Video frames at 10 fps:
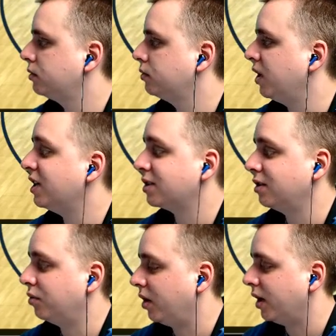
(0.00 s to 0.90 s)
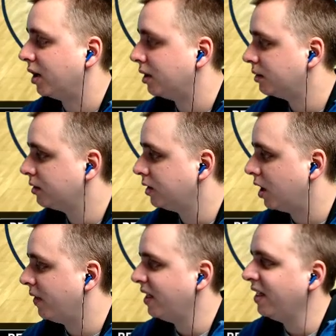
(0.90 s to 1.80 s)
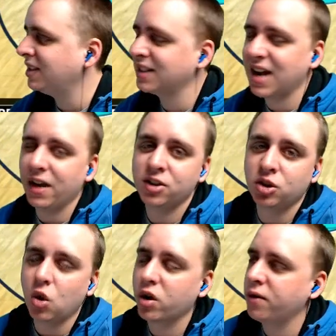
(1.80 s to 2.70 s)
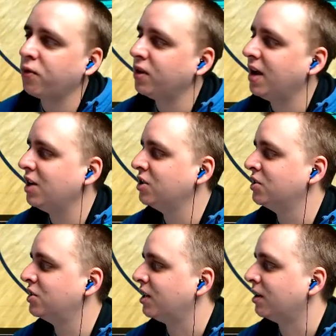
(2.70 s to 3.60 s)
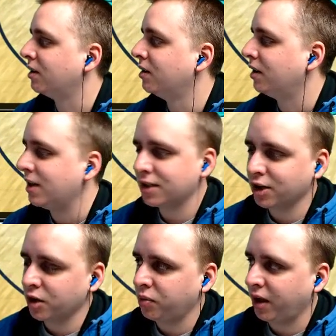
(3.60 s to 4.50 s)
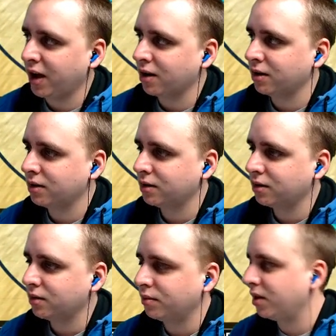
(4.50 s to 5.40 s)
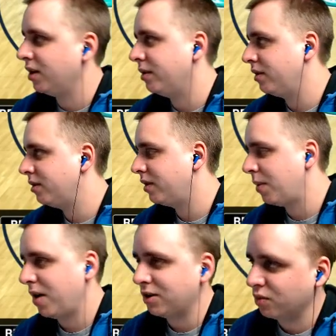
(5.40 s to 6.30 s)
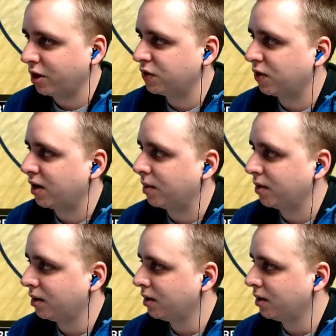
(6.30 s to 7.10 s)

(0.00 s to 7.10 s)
But he is a good player. You know, this is kind of the story of free agency. He's a good player, but they paid too much for him.